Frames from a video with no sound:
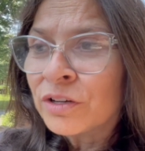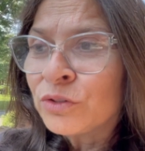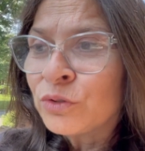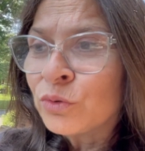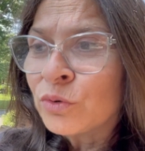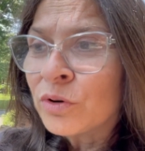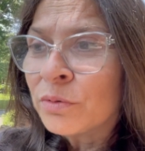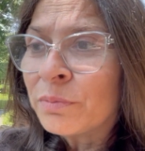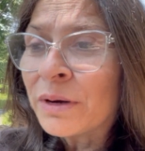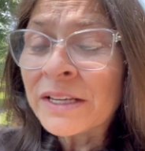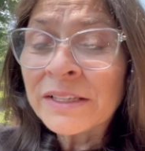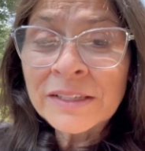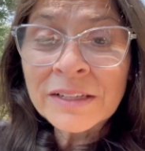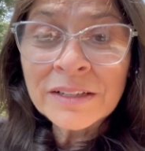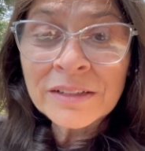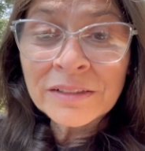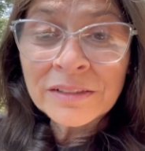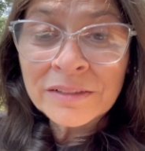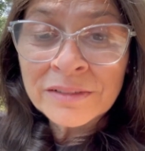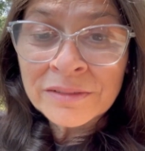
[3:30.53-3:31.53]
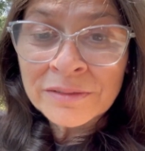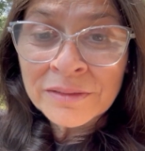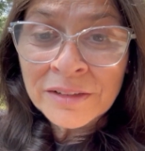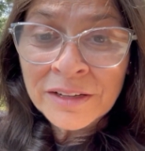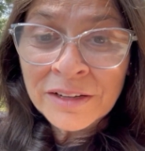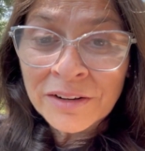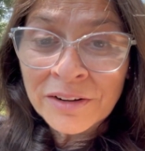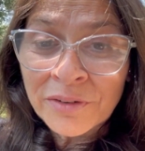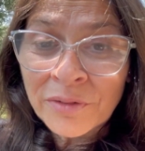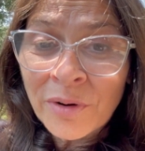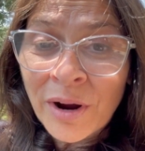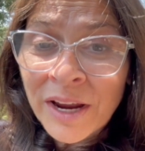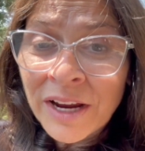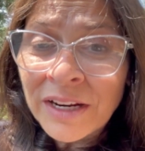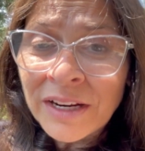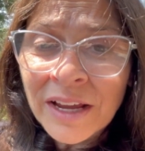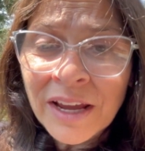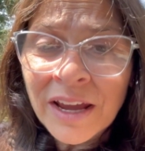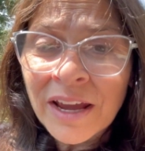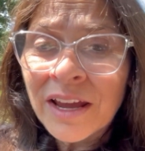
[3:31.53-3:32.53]
do a bicycle
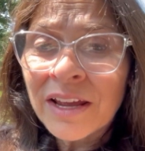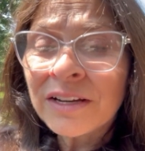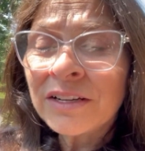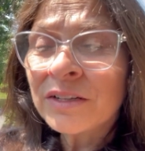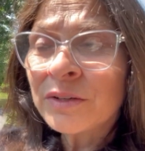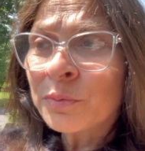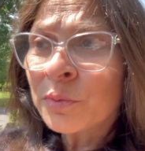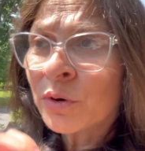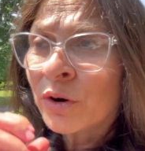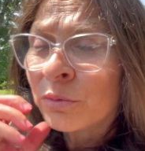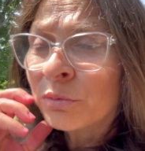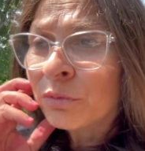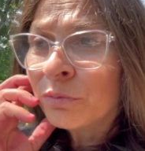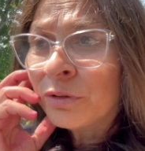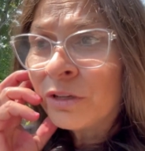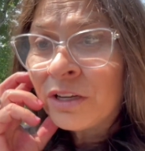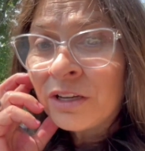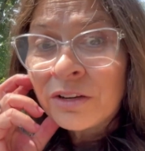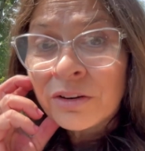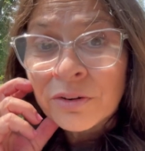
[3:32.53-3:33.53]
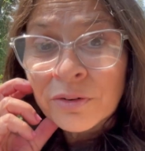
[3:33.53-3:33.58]
ride and probably